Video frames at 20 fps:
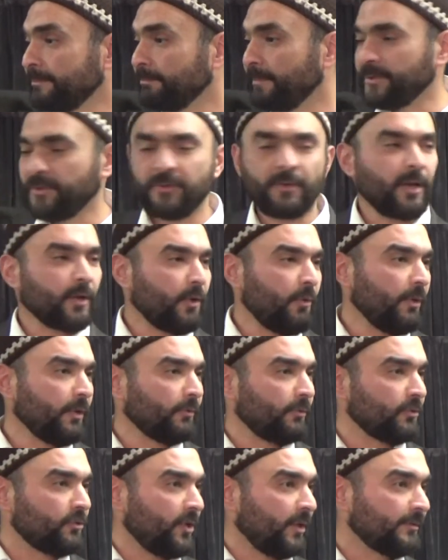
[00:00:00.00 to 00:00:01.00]
but you're not
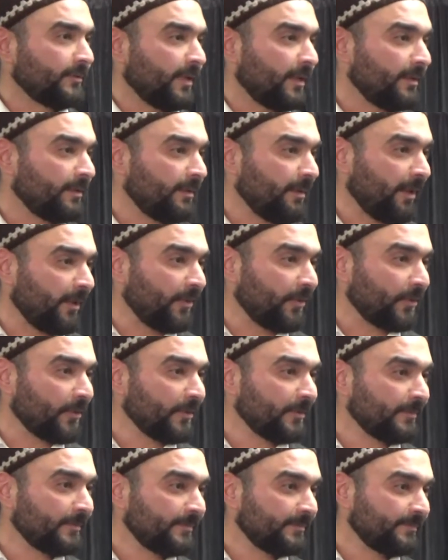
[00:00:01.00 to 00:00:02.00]
going to Jannah
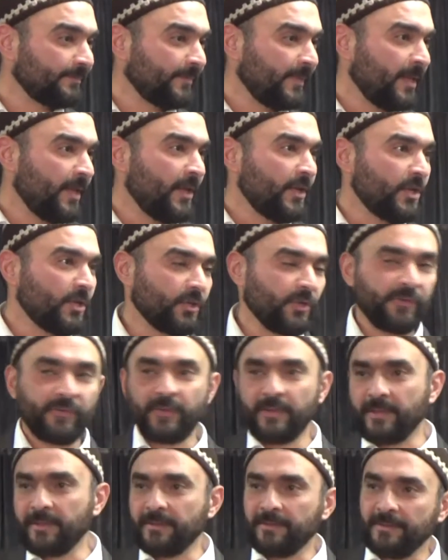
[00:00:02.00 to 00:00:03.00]
either. You're just
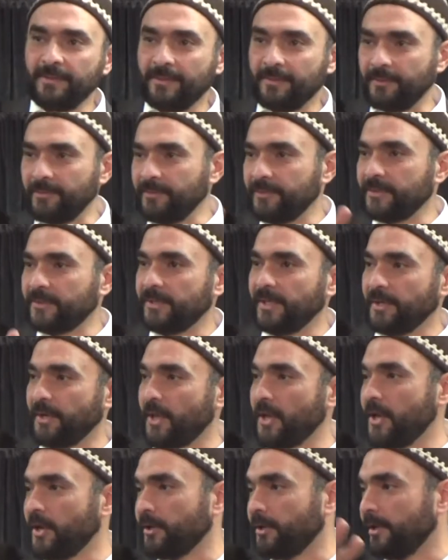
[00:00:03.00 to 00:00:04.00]
going to, you know, sit
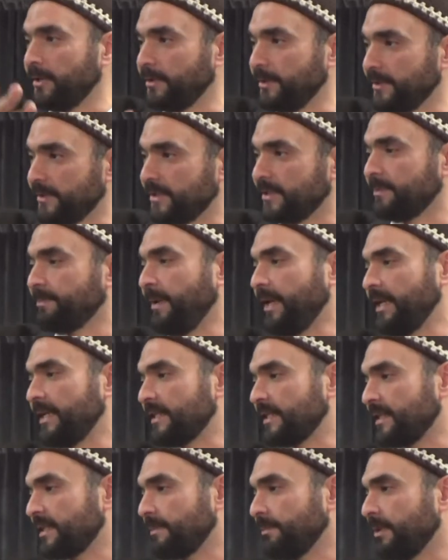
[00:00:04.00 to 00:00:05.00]
here in this
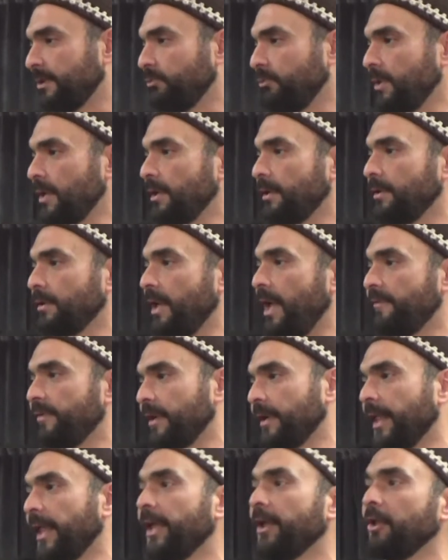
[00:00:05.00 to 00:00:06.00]
space between
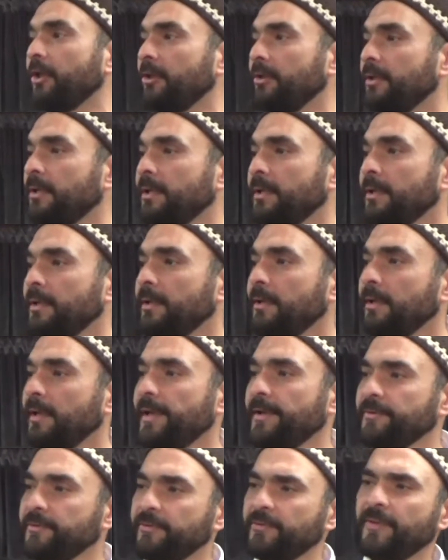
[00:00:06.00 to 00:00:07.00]
heaven and hell
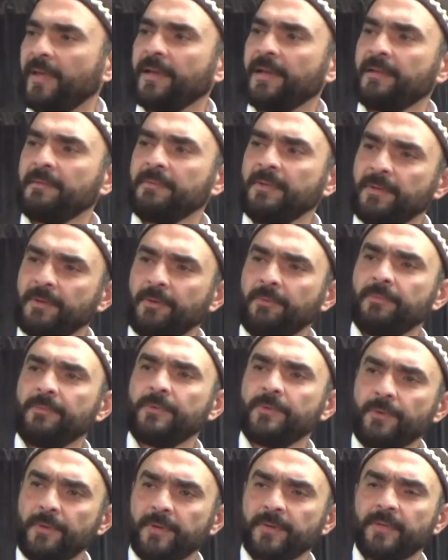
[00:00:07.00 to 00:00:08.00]
and just kind of, you know,
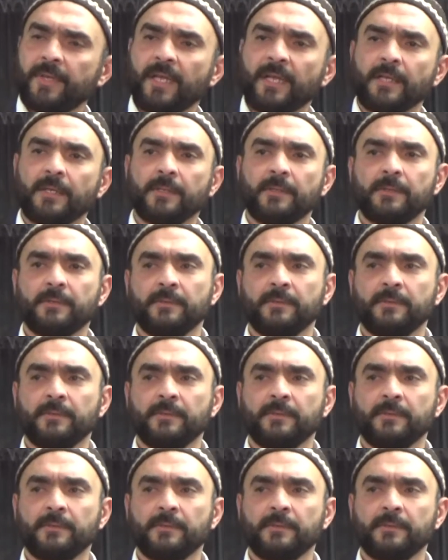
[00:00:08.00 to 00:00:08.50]
do your thing.